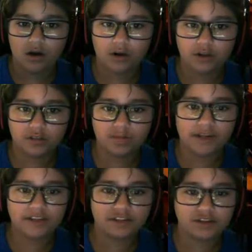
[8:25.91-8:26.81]
This
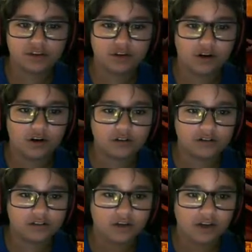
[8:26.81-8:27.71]
place is
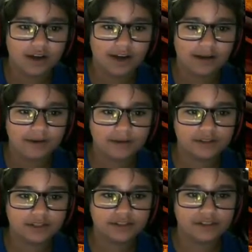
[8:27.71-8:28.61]
cursed. Anyone who
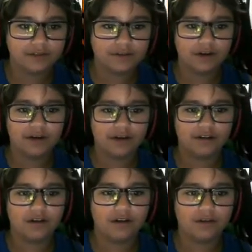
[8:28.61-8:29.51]
stays here for
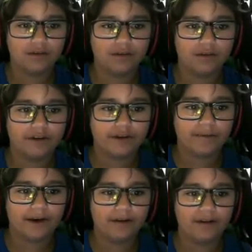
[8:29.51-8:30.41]
any longer will come out